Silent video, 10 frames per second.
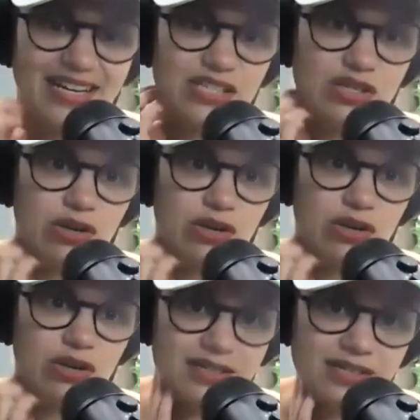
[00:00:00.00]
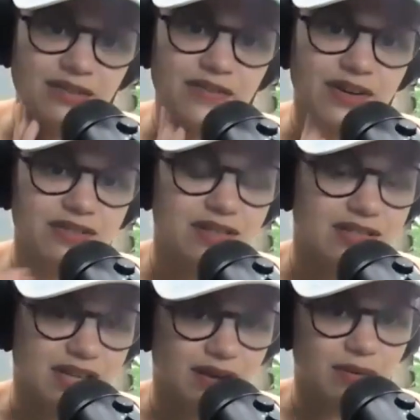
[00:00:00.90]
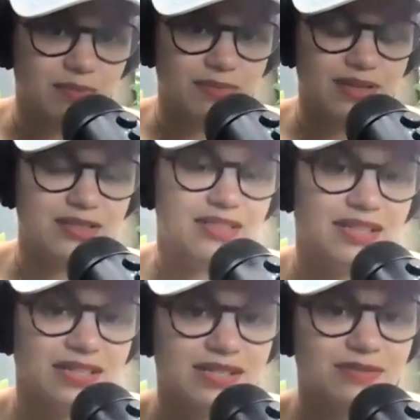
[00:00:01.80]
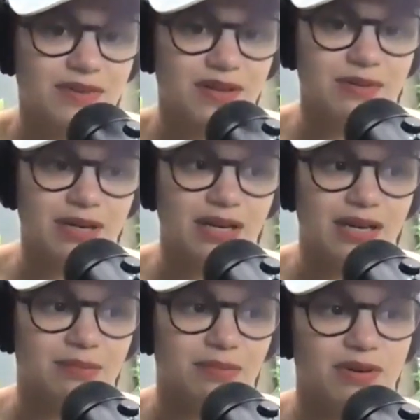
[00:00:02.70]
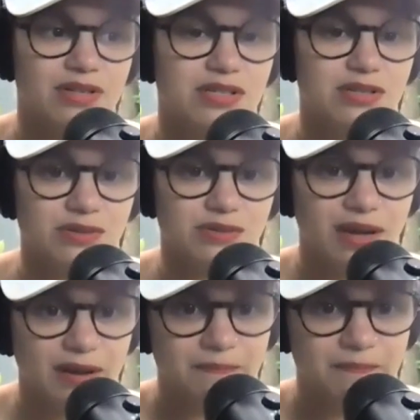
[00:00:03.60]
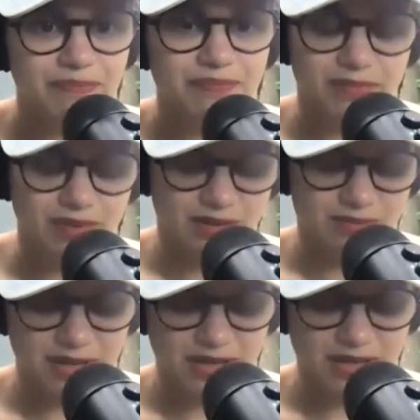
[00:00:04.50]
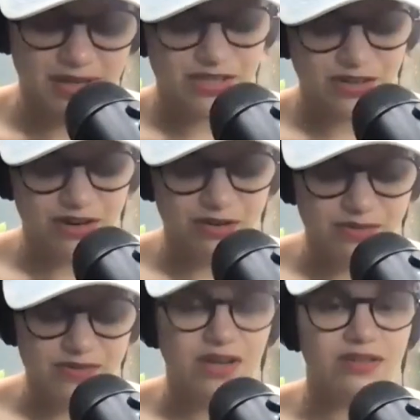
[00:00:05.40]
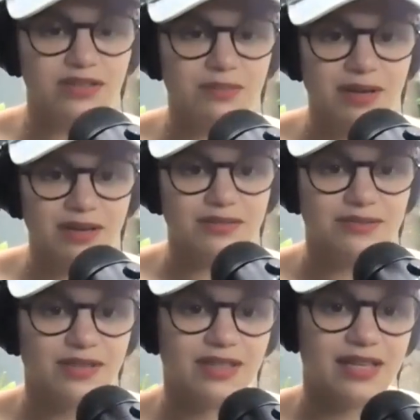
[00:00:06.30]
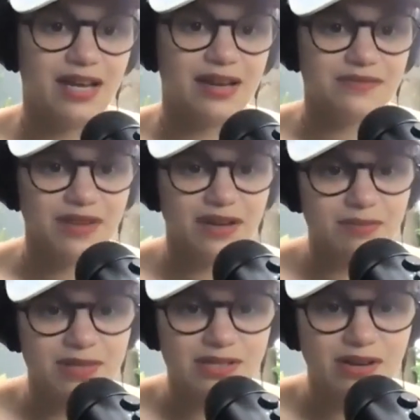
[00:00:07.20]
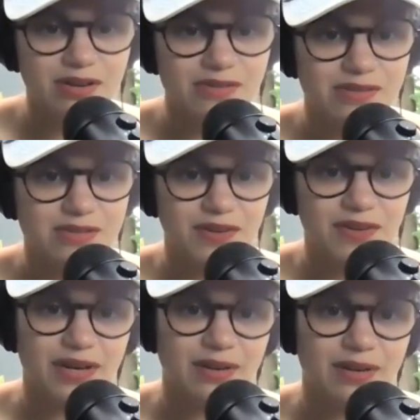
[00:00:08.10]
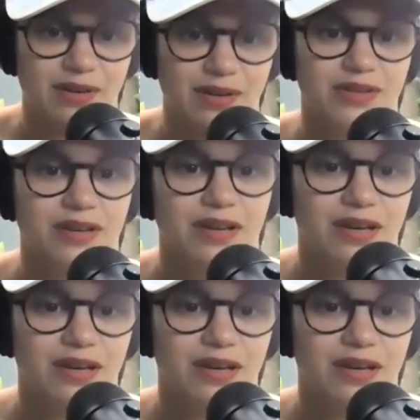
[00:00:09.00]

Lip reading: So yeah, self-care does help. It's very important to do that. And meditation, I know we've talked about a lot of that. Mental health is very important.